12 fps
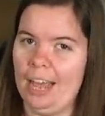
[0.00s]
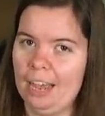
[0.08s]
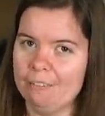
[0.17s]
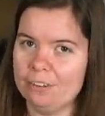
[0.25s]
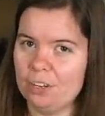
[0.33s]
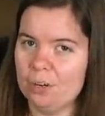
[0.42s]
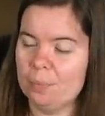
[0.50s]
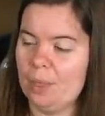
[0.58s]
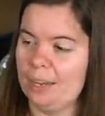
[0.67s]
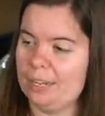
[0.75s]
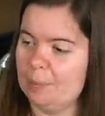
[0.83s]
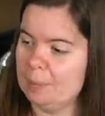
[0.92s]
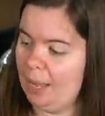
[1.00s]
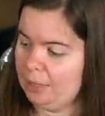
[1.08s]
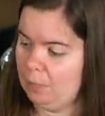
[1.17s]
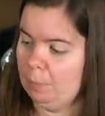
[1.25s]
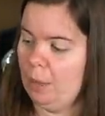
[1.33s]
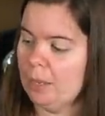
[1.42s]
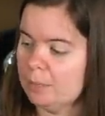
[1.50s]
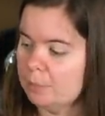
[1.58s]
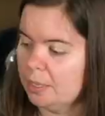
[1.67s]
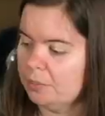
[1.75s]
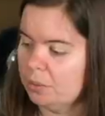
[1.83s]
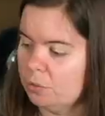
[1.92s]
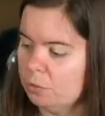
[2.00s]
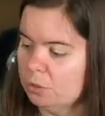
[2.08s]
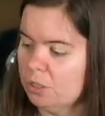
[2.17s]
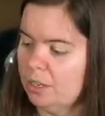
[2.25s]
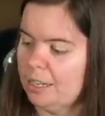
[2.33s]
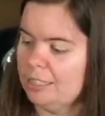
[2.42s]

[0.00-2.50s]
after and keep that in the bottom of the cooler